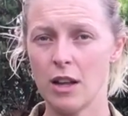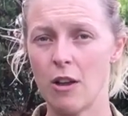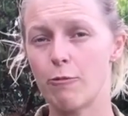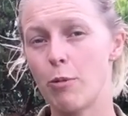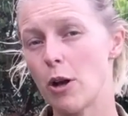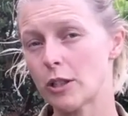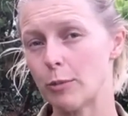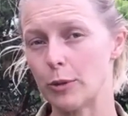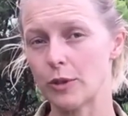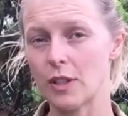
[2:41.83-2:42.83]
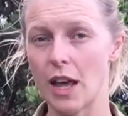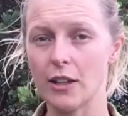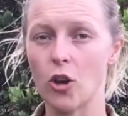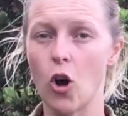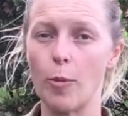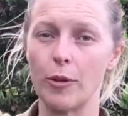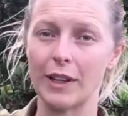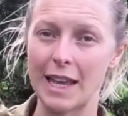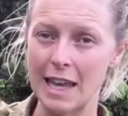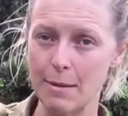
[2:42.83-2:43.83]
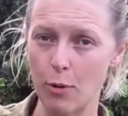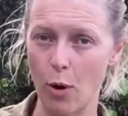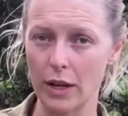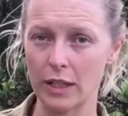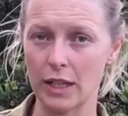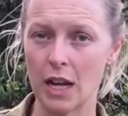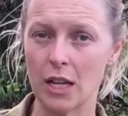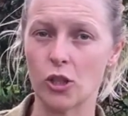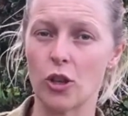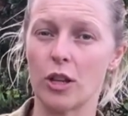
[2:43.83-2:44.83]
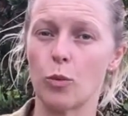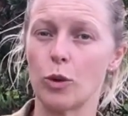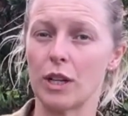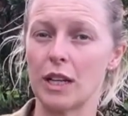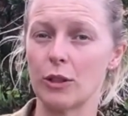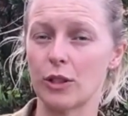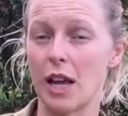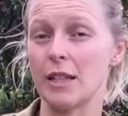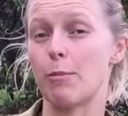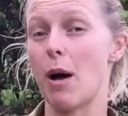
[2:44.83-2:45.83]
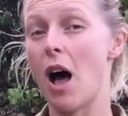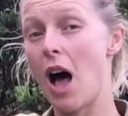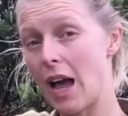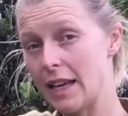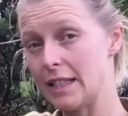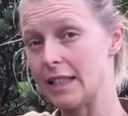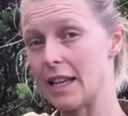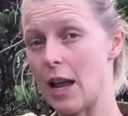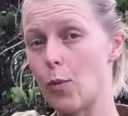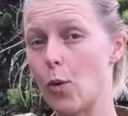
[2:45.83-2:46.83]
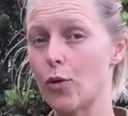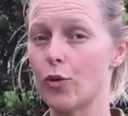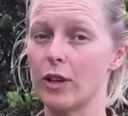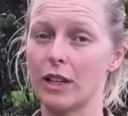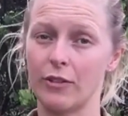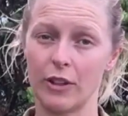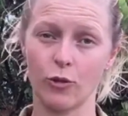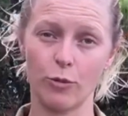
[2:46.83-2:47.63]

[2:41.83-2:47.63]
If possible, siting your home on the key point so that a wooded hillside is behind it and water or leafy